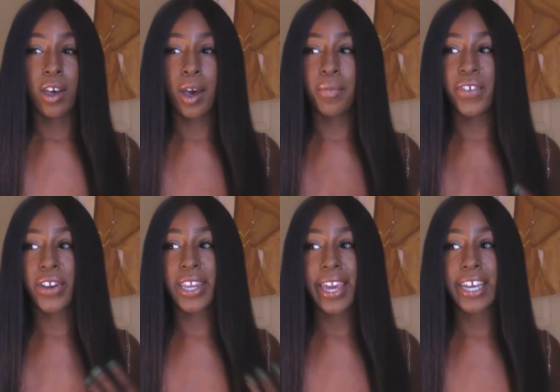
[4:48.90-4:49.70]

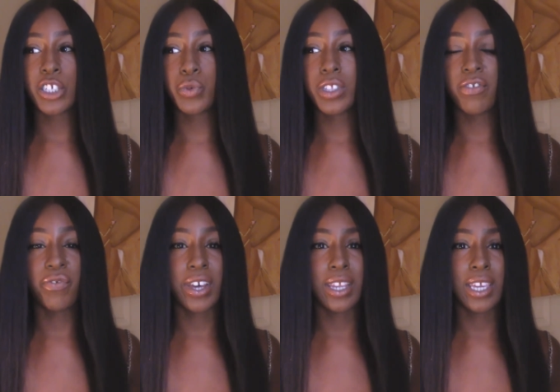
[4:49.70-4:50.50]
very casual and
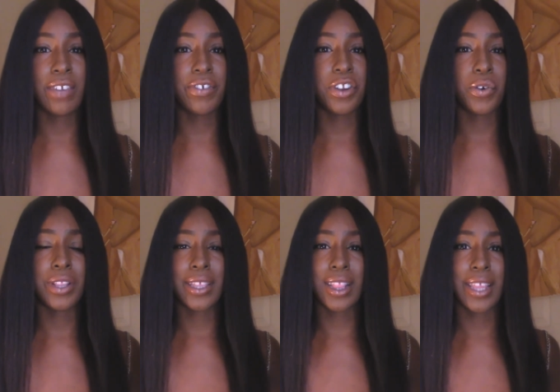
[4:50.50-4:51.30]
funny. Even knowing
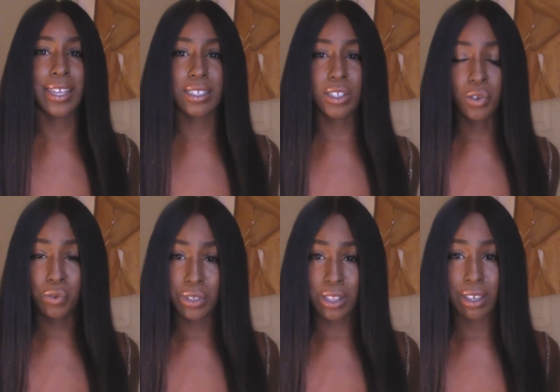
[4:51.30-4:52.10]
the latest
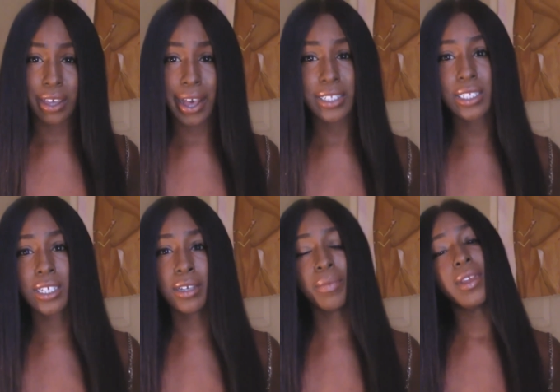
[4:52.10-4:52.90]
news and the
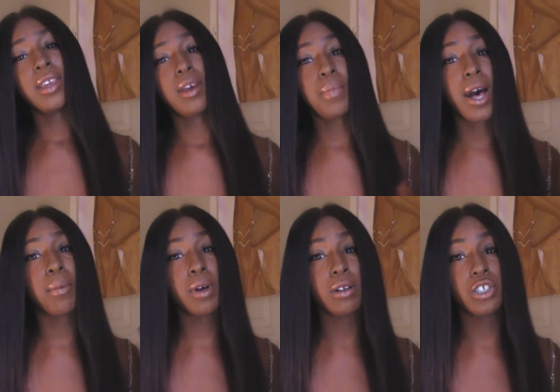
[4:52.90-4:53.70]
gossip,
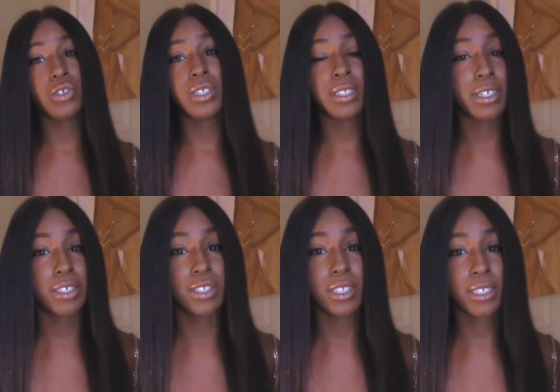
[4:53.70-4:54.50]
pop culture is their
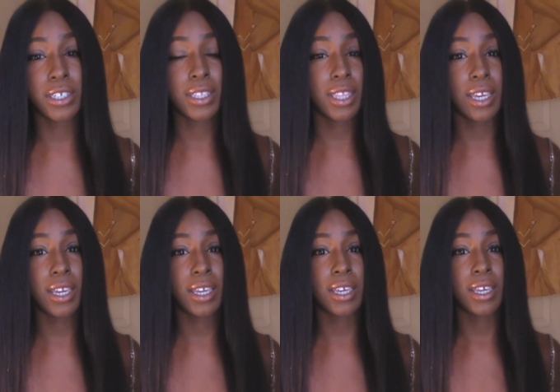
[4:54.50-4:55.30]

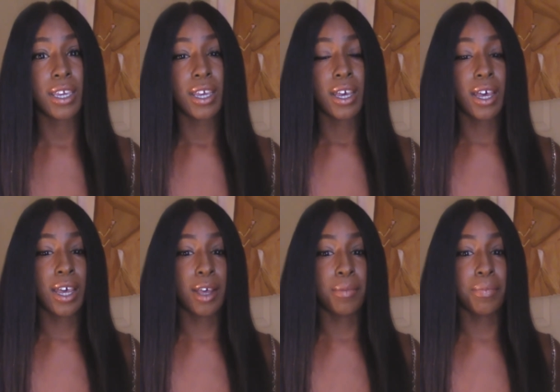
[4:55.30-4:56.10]
thing.
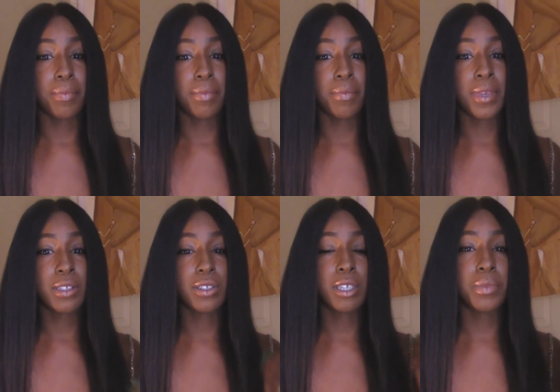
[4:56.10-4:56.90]

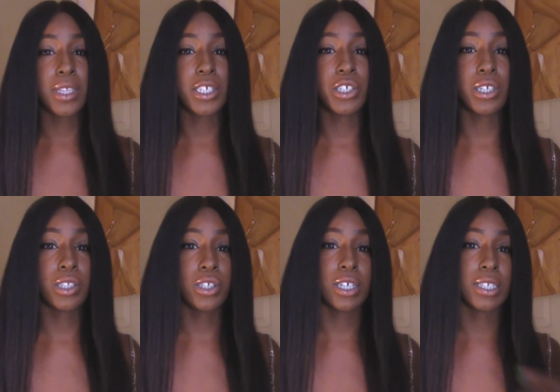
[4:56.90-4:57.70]
Mental stimulation can
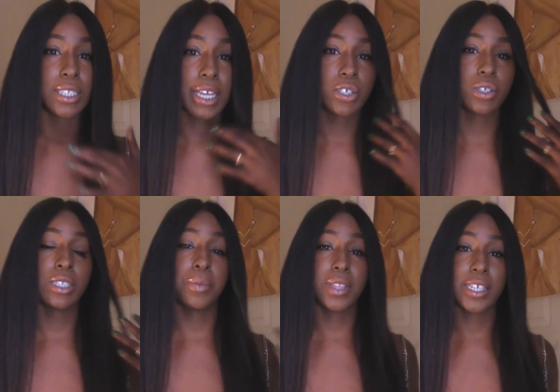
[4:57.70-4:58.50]
turn to sexual
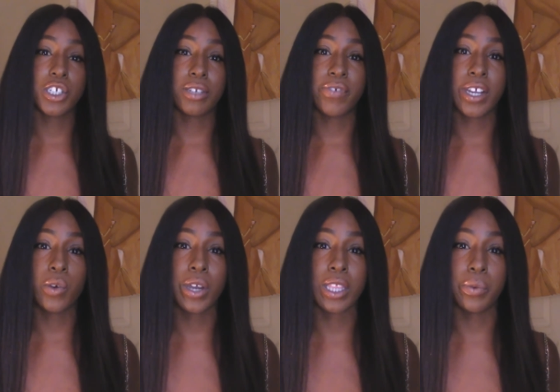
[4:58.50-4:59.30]
stimulation very
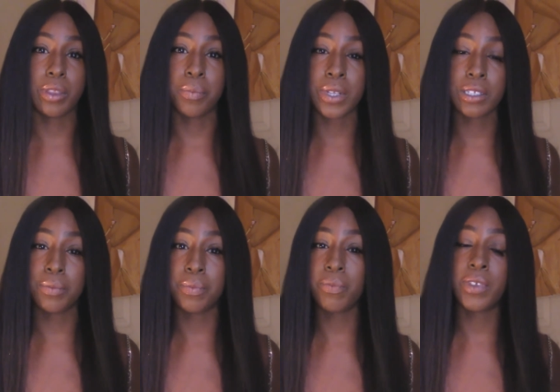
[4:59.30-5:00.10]
quickly
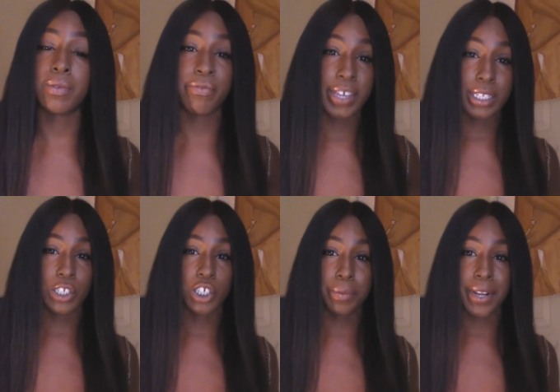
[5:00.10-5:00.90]
with Venus
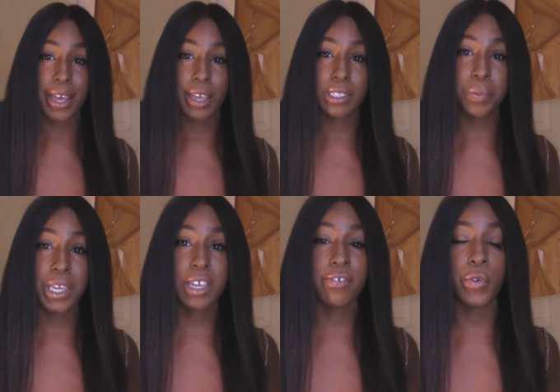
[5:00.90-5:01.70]
and Gemini.
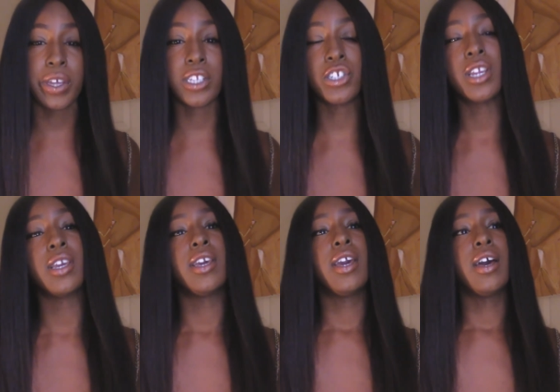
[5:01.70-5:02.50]
Speaking of which,
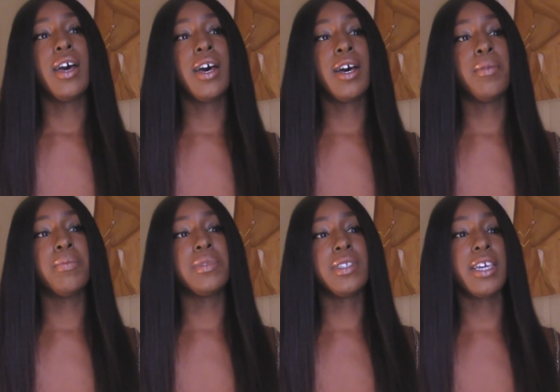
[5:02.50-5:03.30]

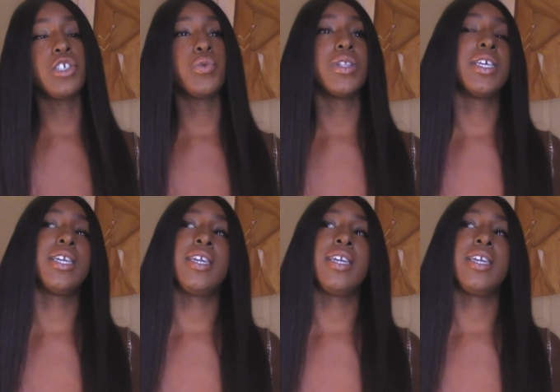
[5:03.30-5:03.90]
sexually,